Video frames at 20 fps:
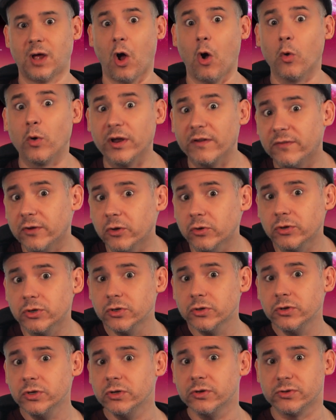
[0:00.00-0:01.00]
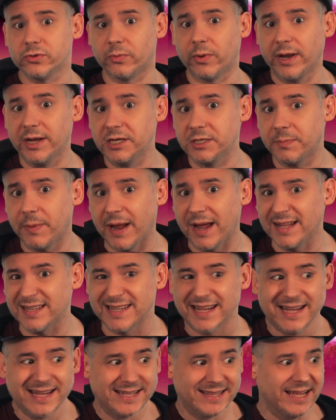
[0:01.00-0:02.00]
Oh, and if you do use range bands,
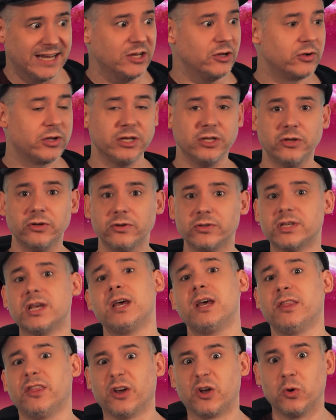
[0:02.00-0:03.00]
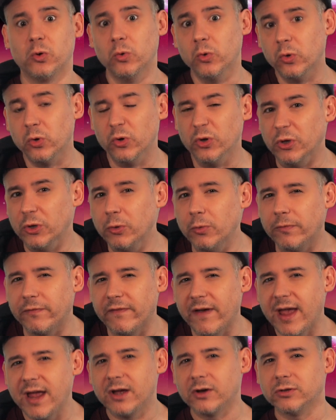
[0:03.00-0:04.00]
then you can use the cool
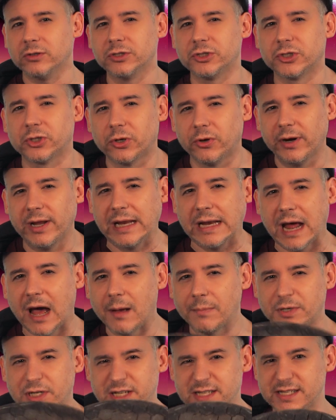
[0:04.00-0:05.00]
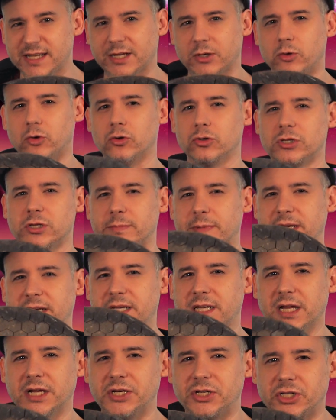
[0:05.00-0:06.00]
newfangled terrain options like Ultimate
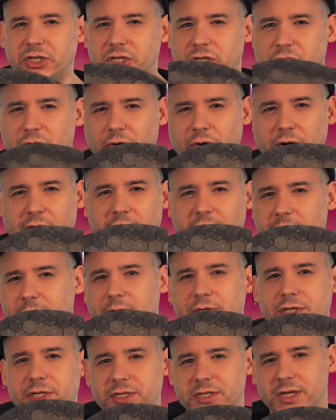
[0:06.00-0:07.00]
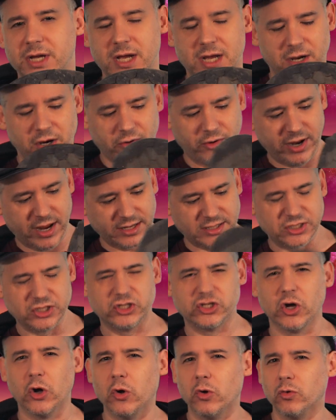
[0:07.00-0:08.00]
Dungeon Terrain, which just creates
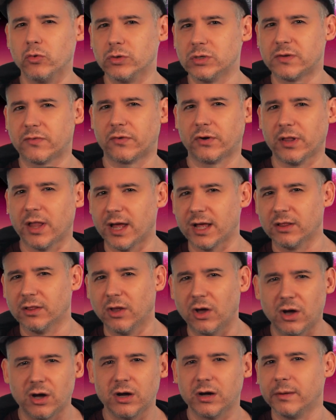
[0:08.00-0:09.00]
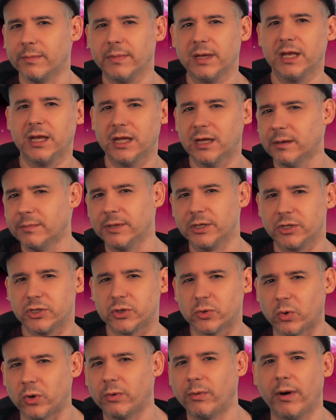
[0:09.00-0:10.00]
zones for like long, medium, and
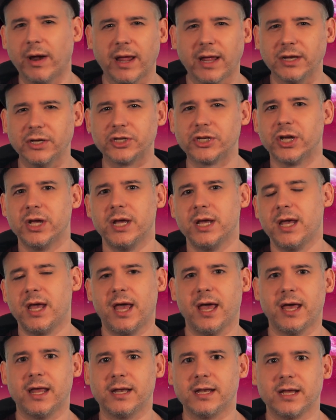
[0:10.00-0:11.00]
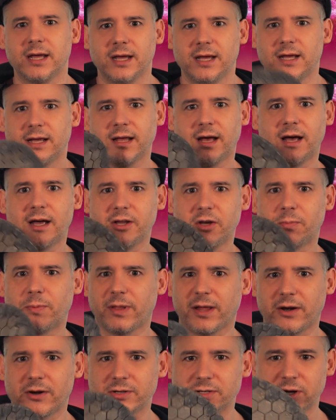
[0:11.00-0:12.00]
short range. And your
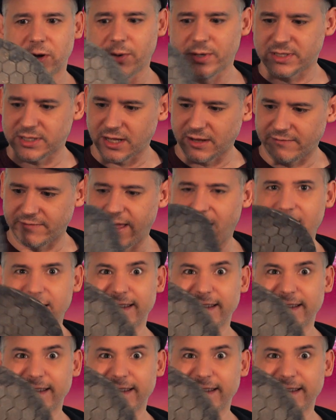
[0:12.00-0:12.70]
players always love that.